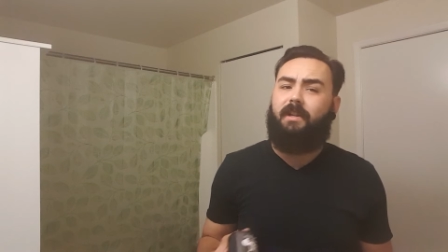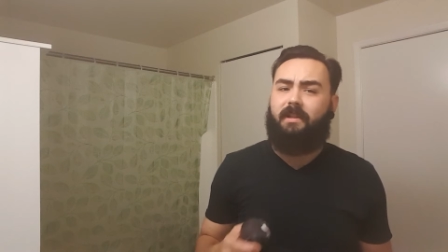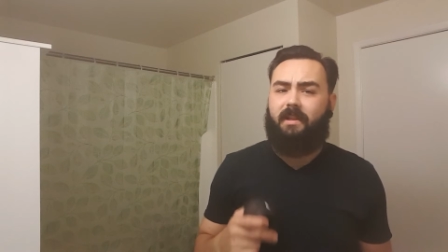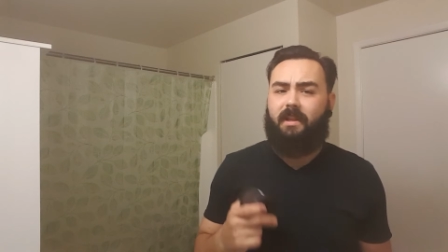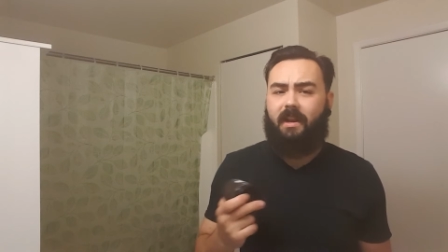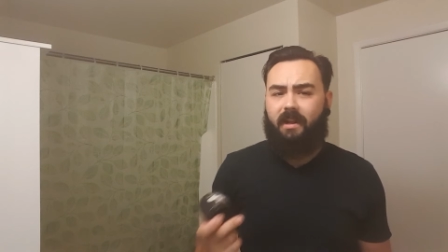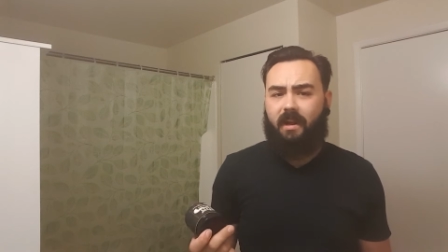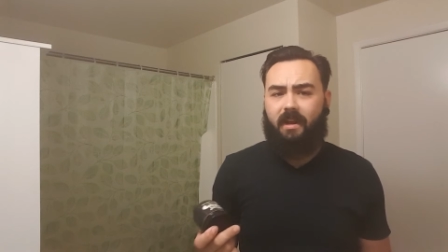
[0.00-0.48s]
and
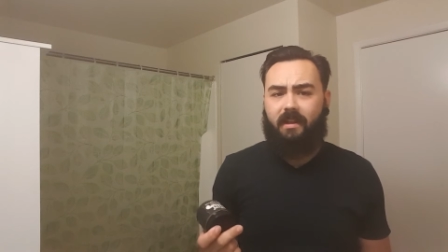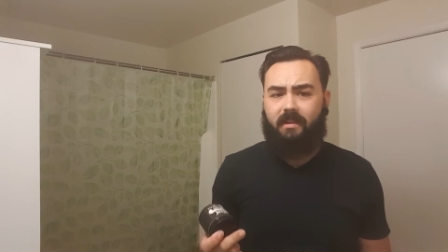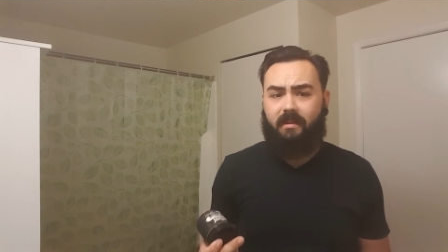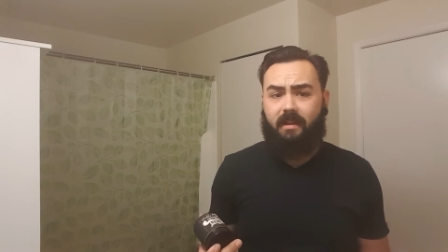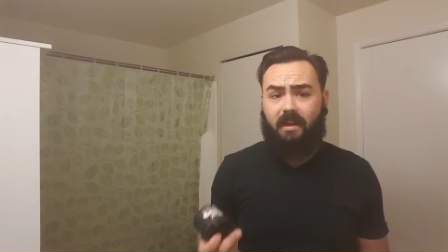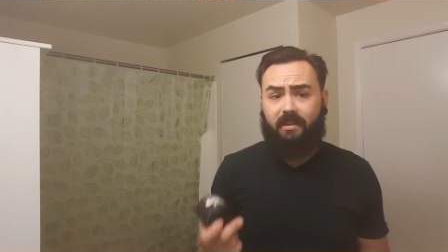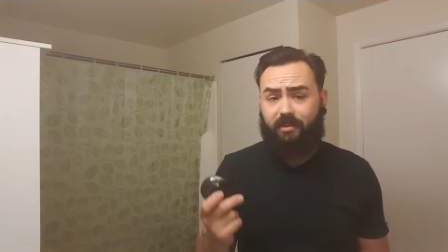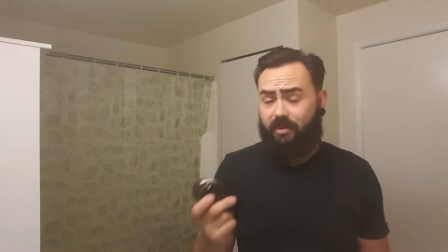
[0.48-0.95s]

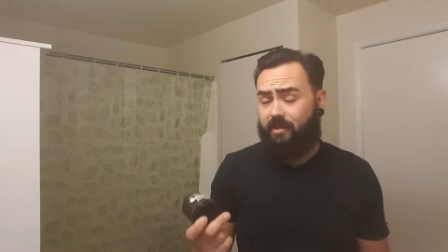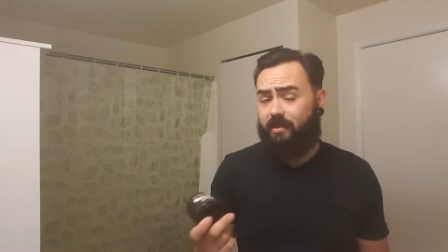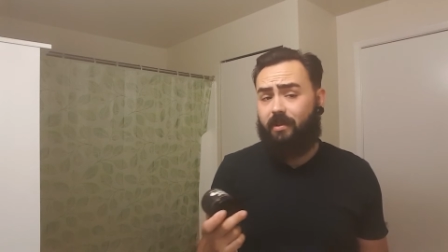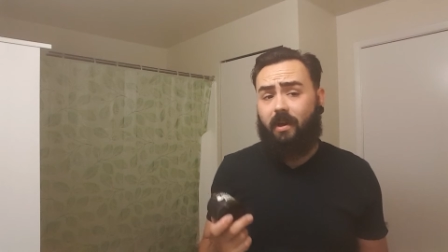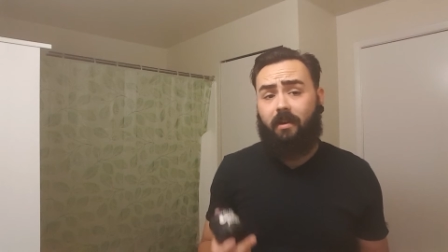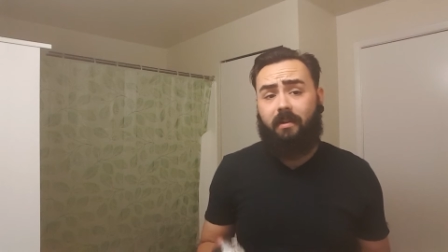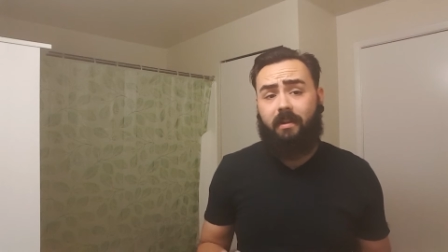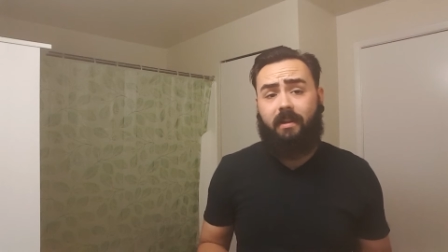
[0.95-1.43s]
then I just
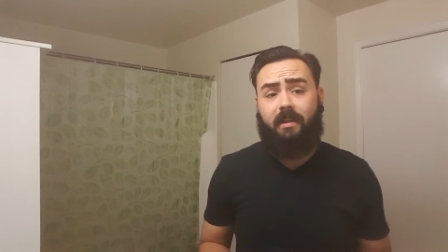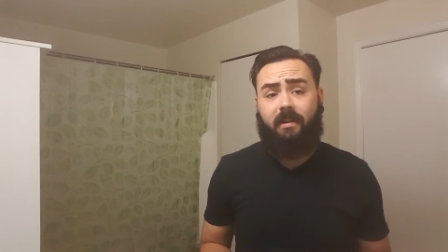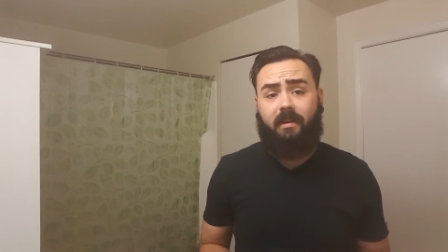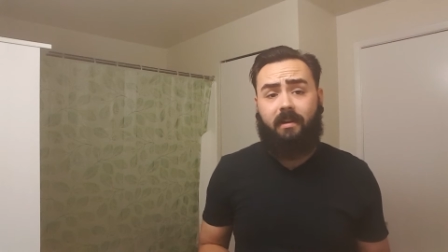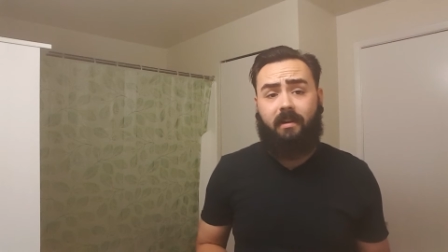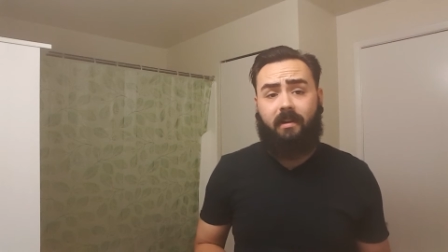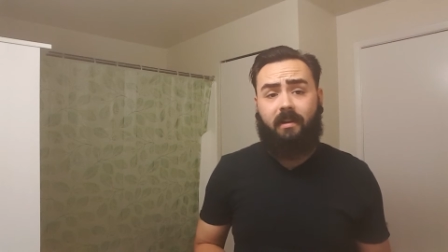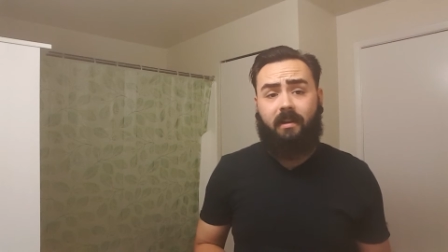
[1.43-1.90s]
saw they
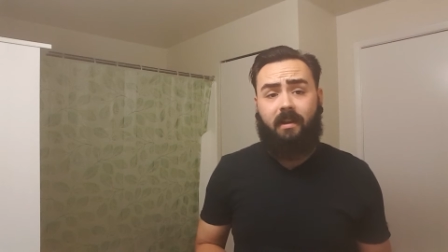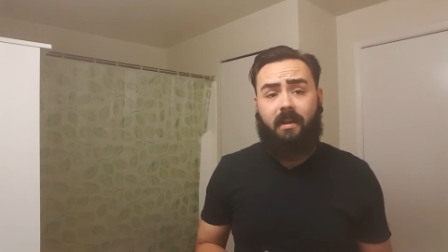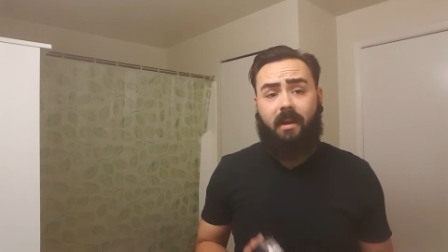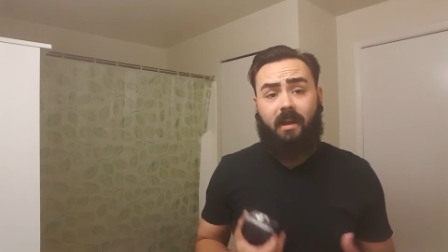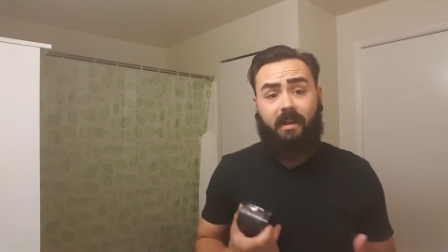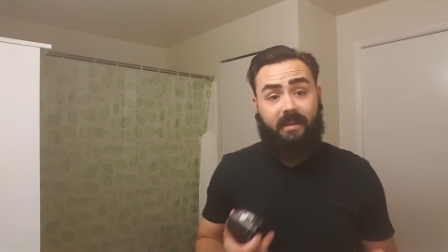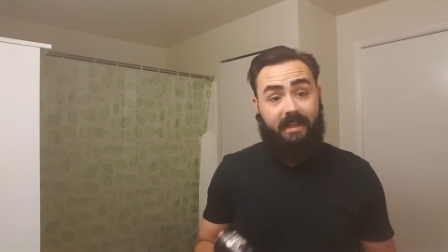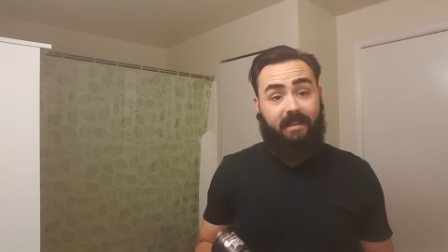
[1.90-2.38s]
did a
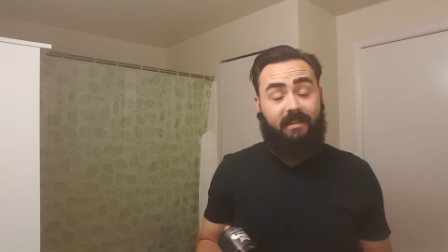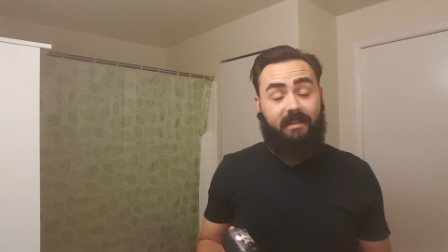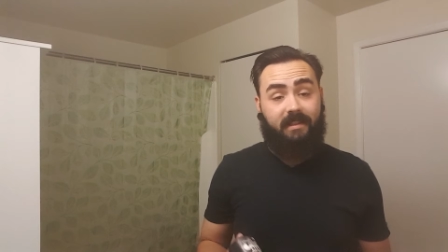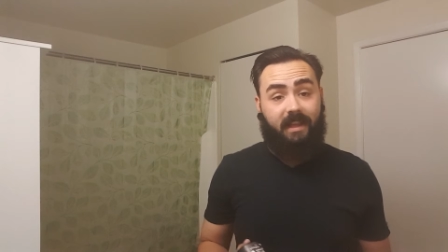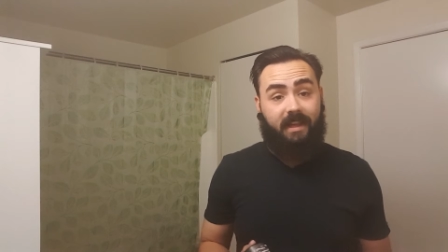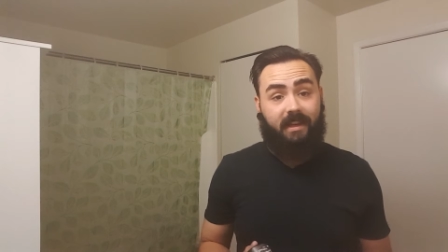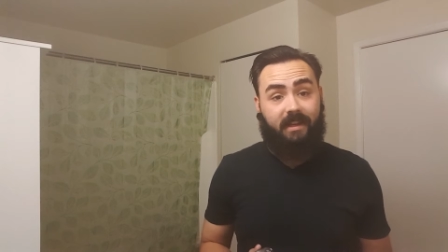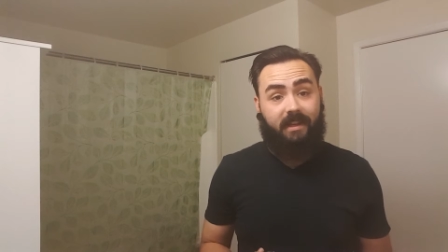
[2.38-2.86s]

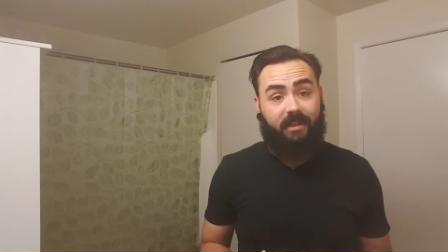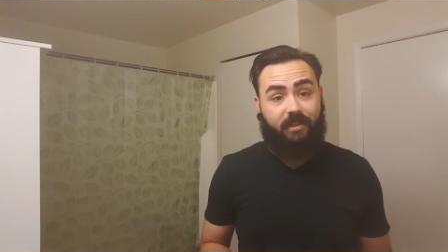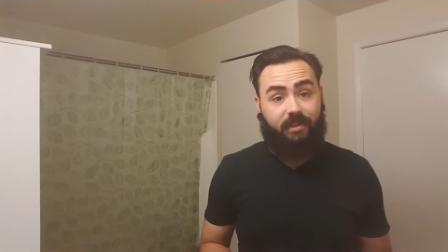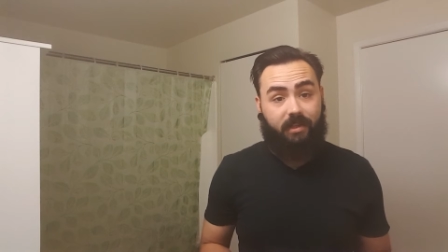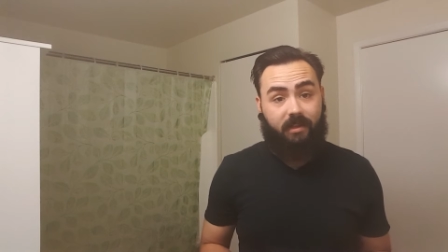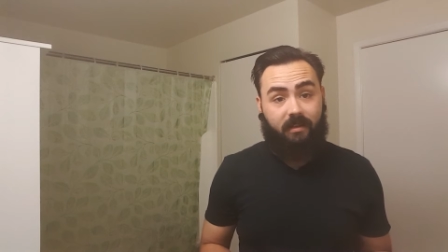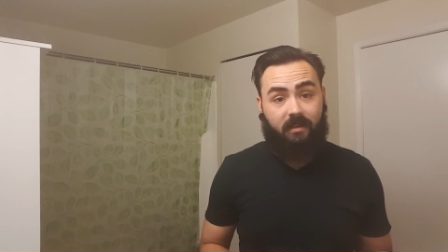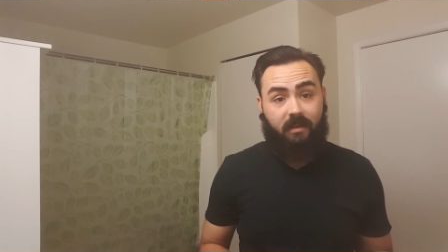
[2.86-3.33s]
Disneyland
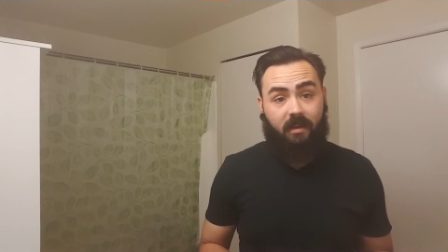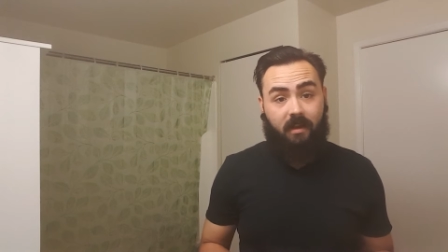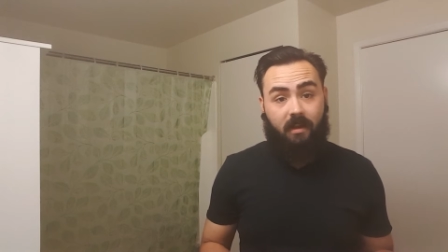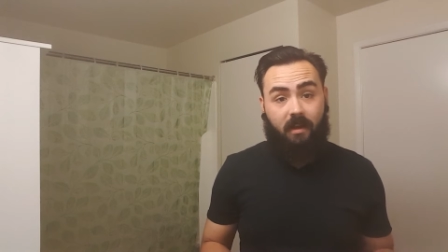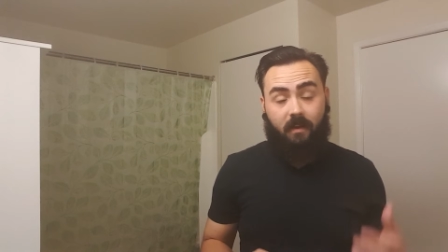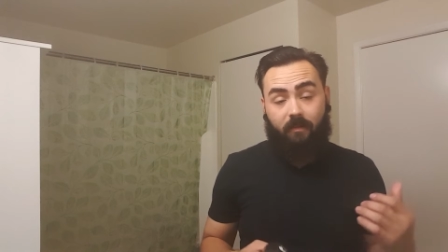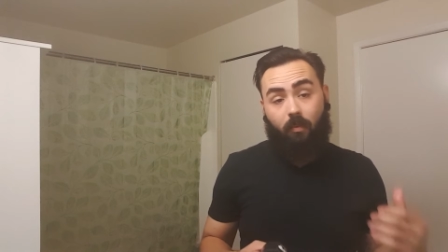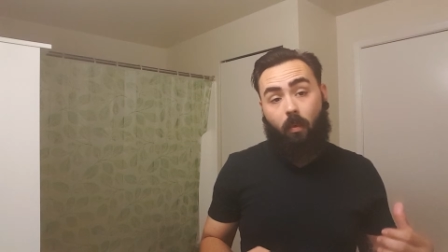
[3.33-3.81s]
edition
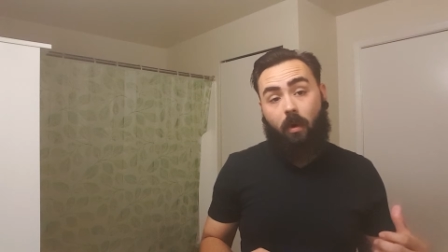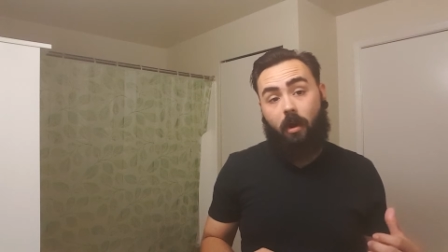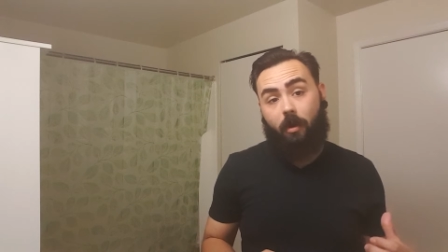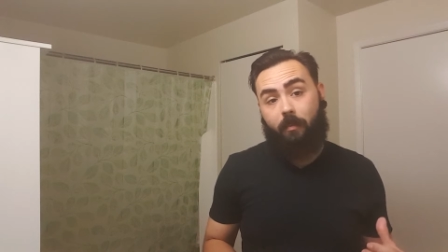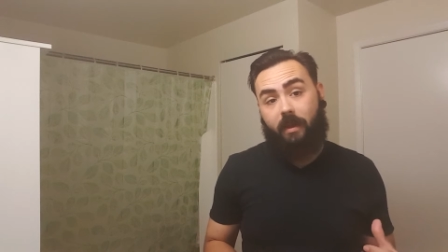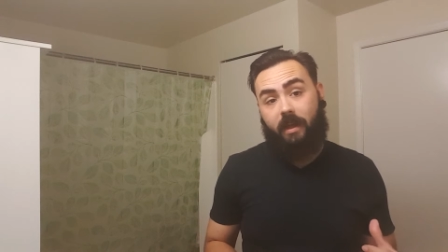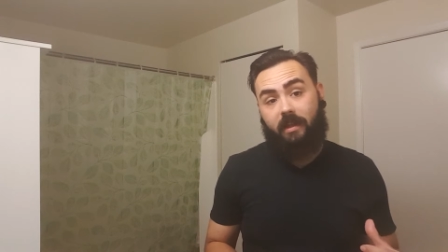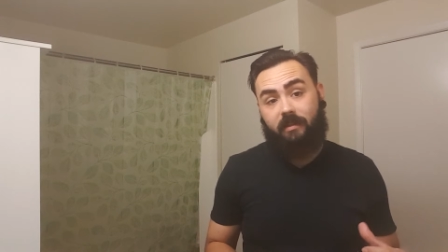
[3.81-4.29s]
of the
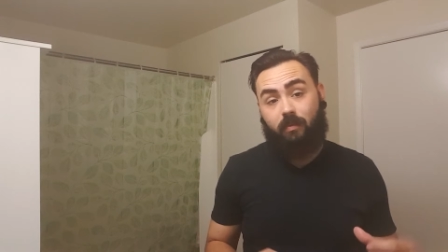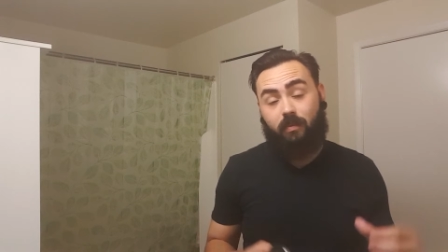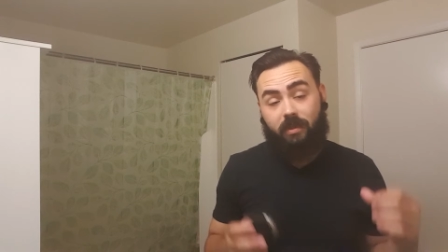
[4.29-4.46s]
water base,